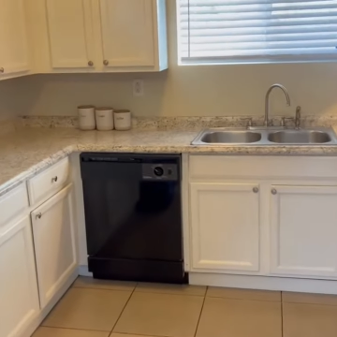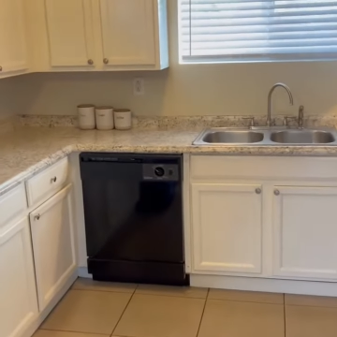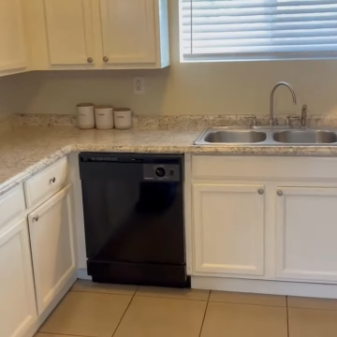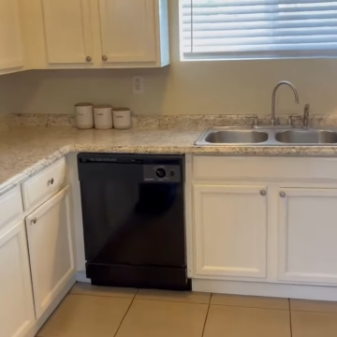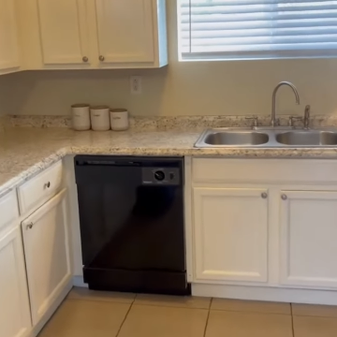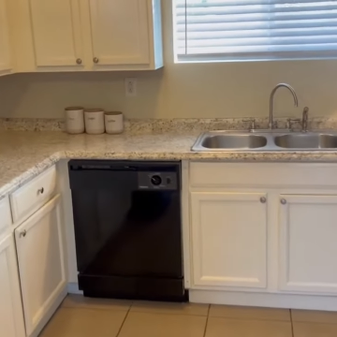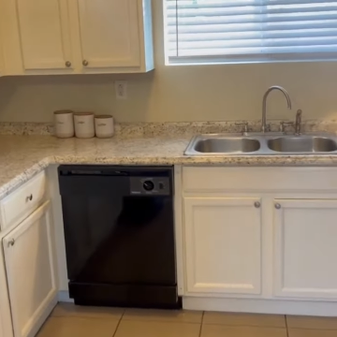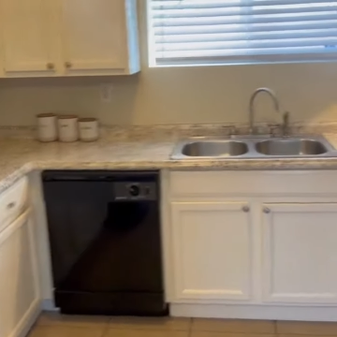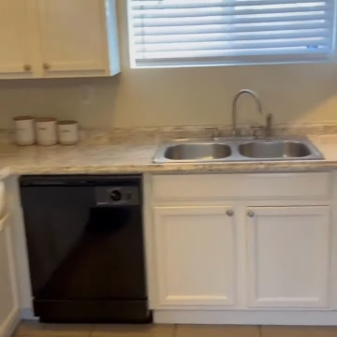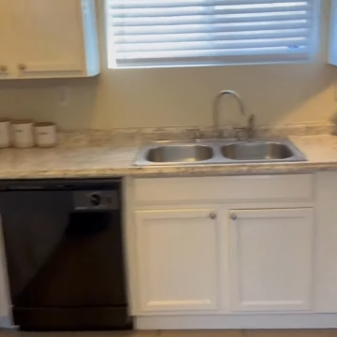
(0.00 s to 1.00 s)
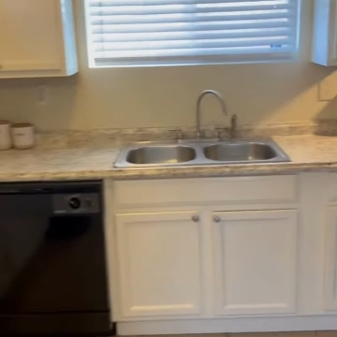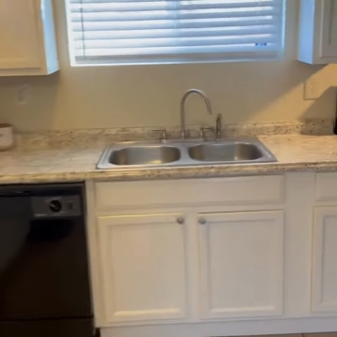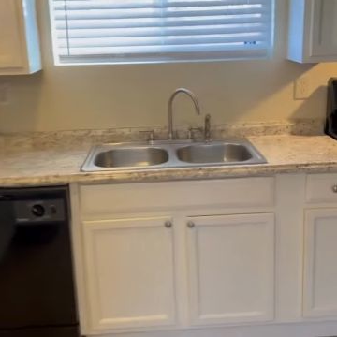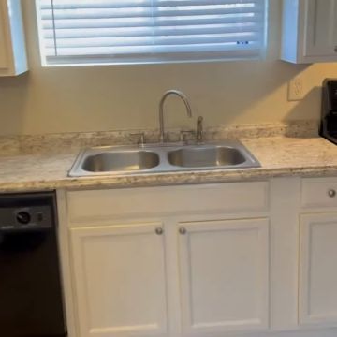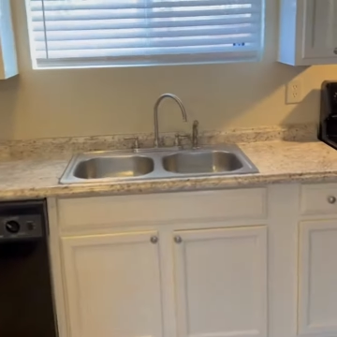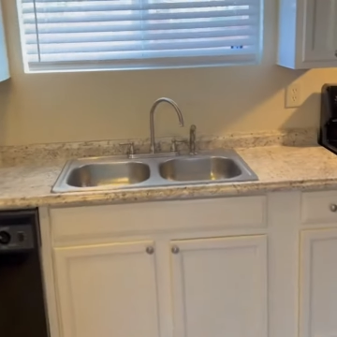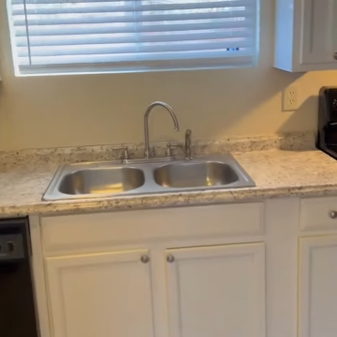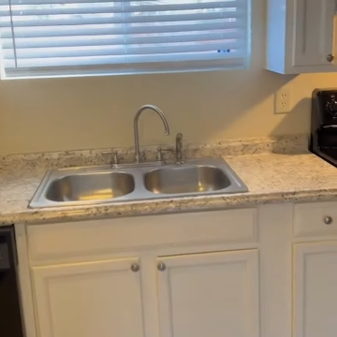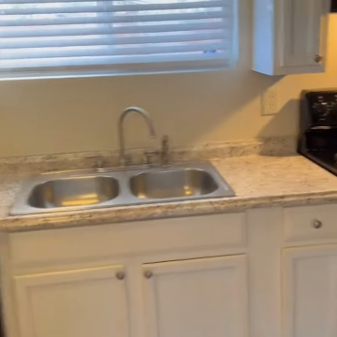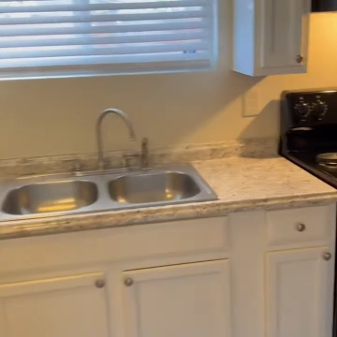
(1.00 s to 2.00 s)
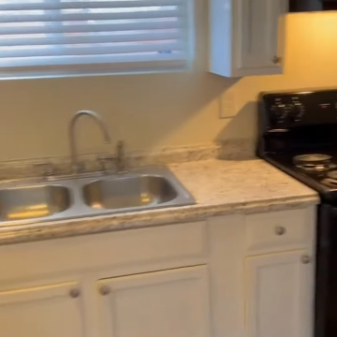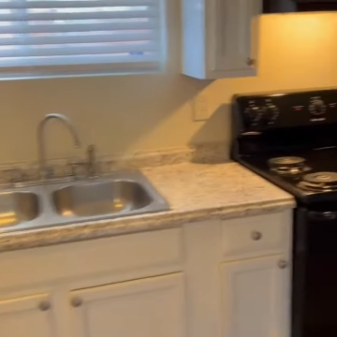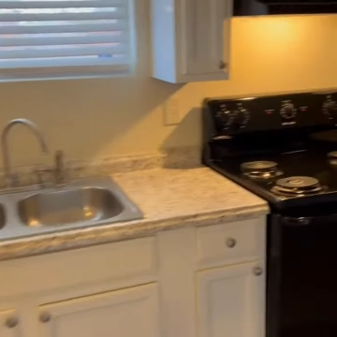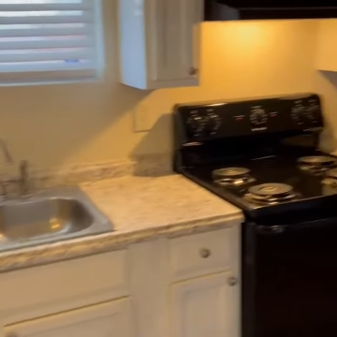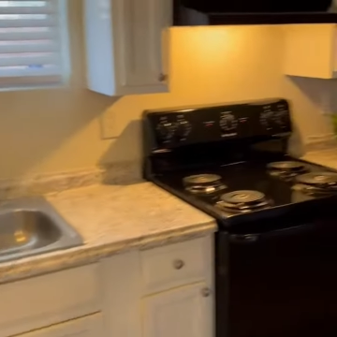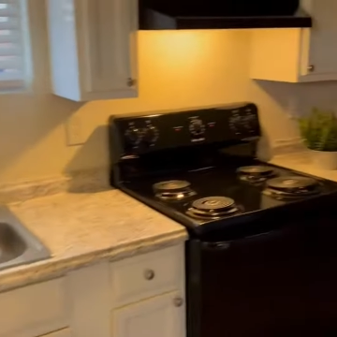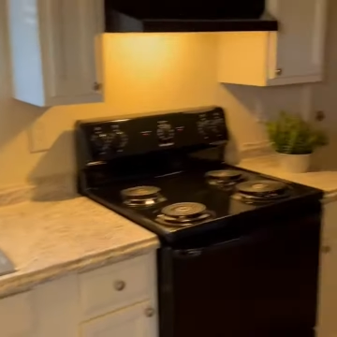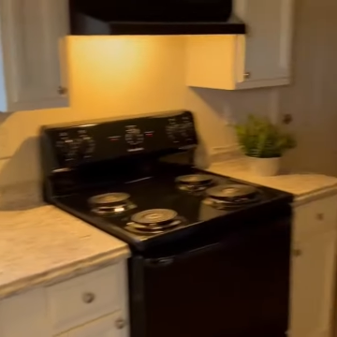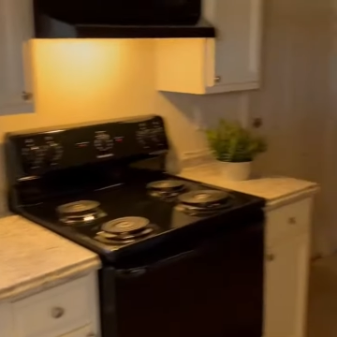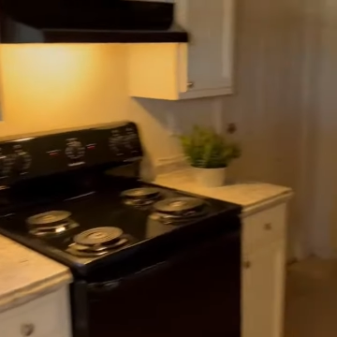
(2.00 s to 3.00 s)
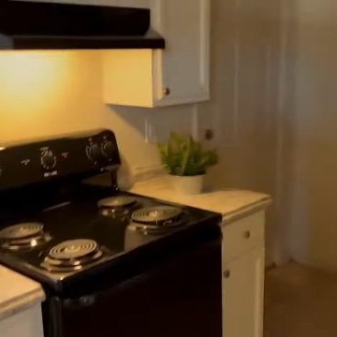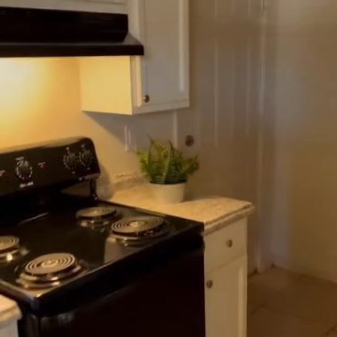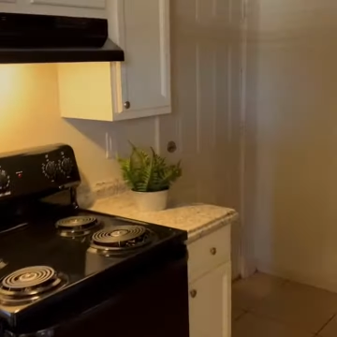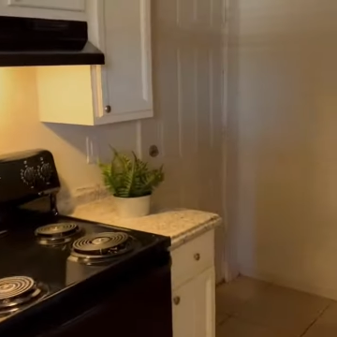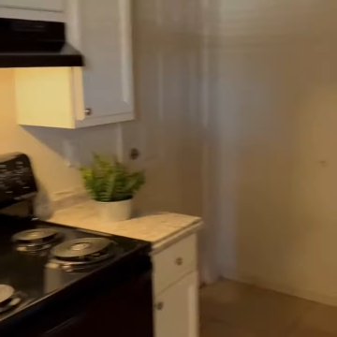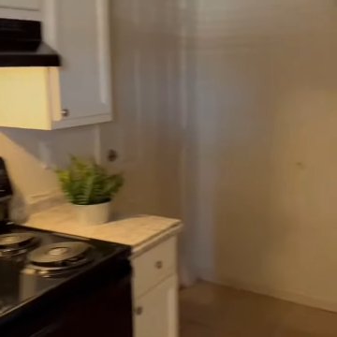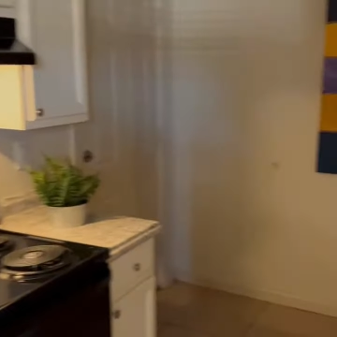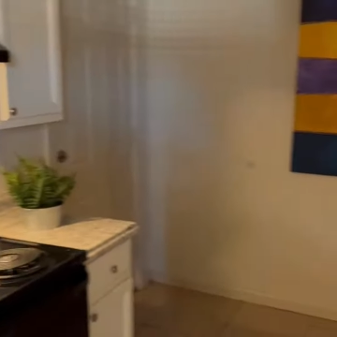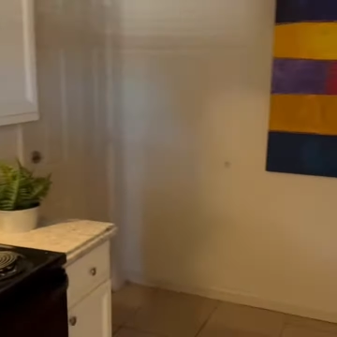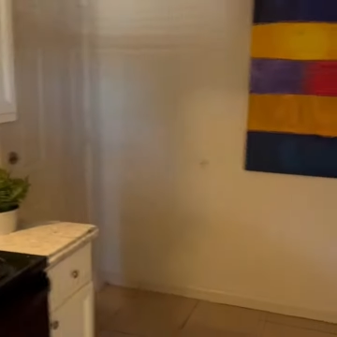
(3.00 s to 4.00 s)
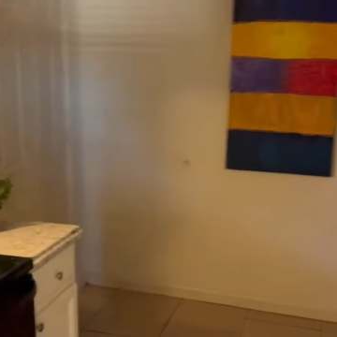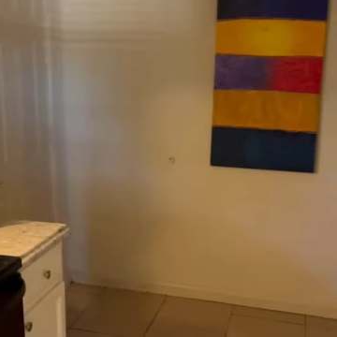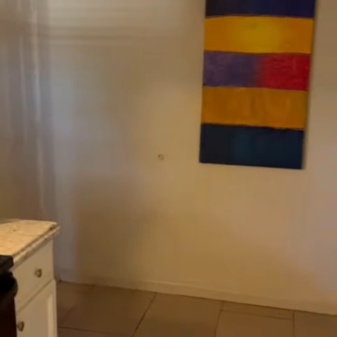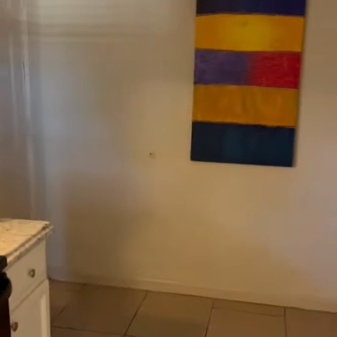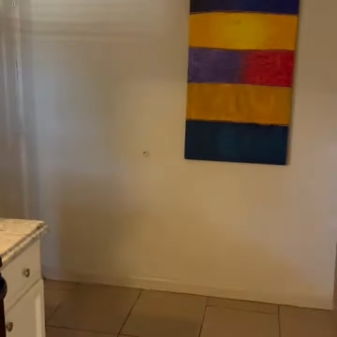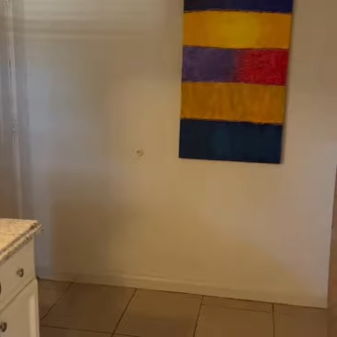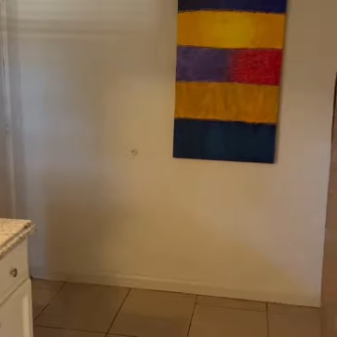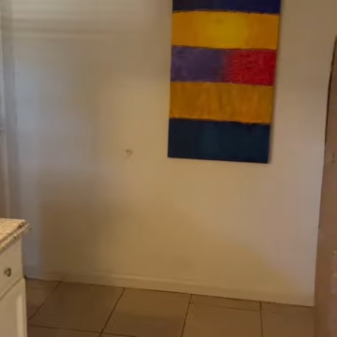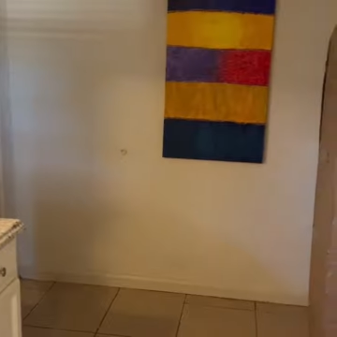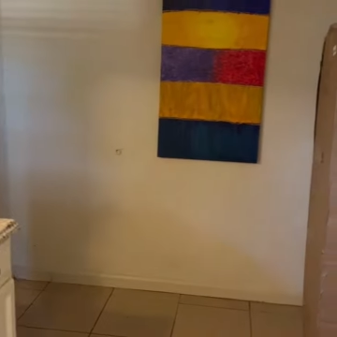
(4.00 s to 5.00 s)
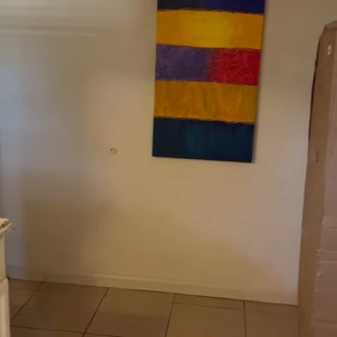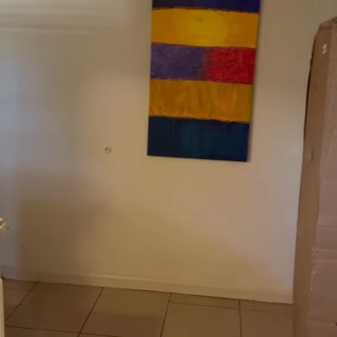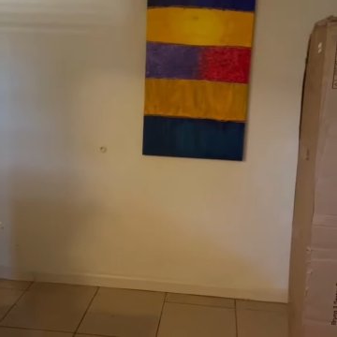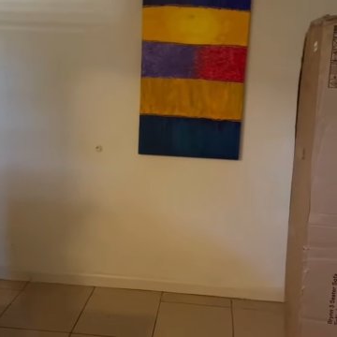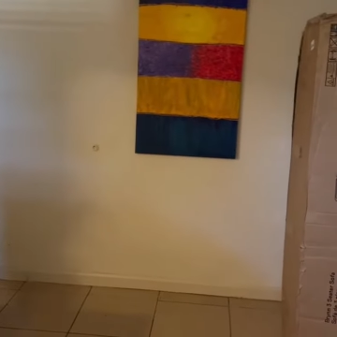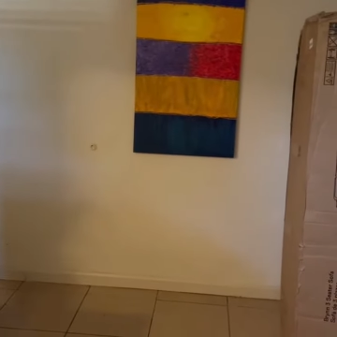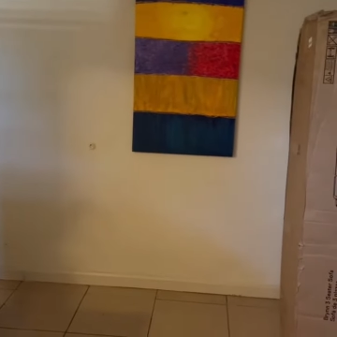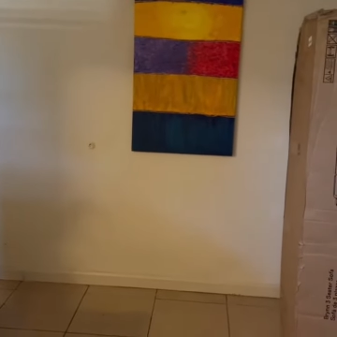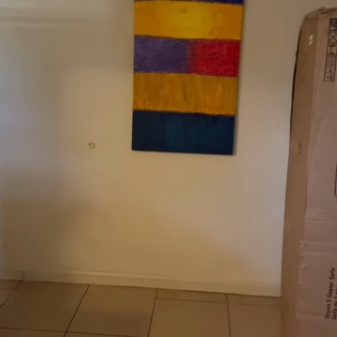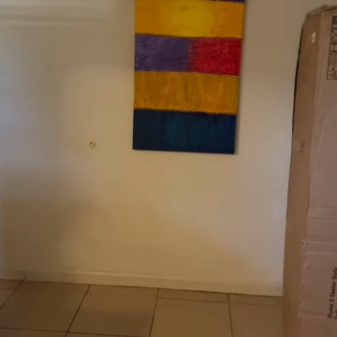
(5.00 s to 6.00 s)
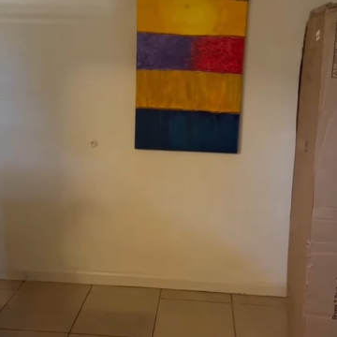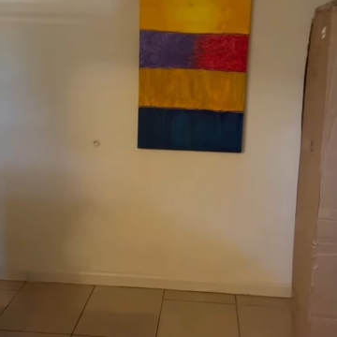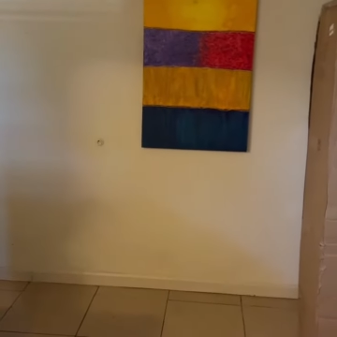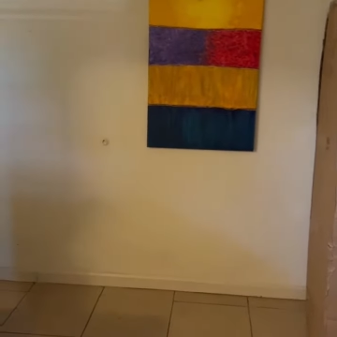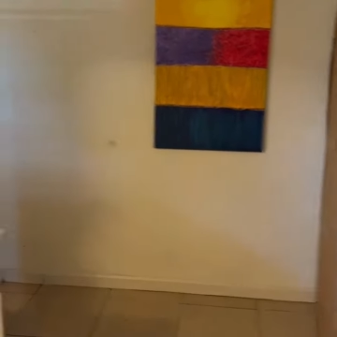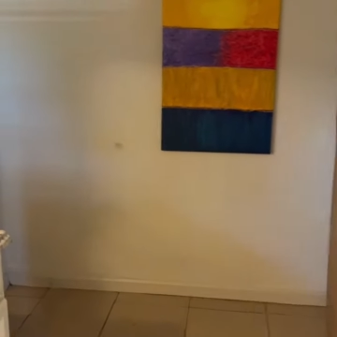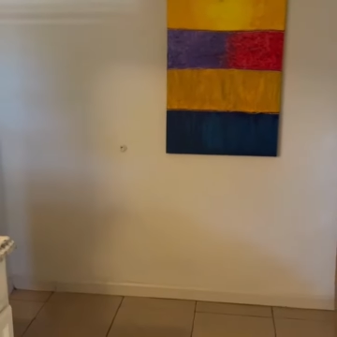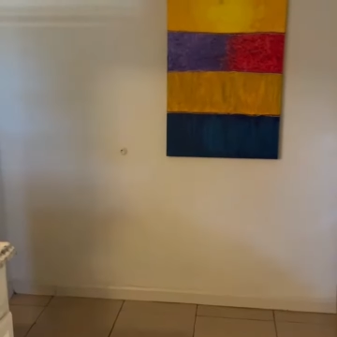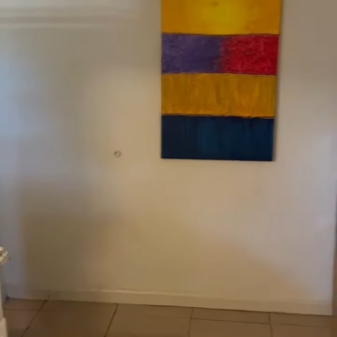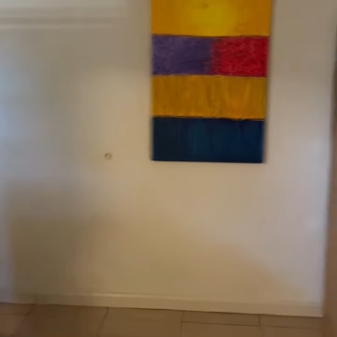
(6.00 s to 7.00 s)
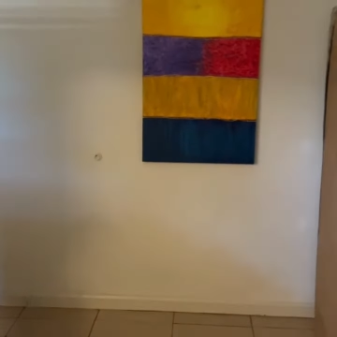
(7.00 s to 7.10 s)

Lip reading: (no speaker visible)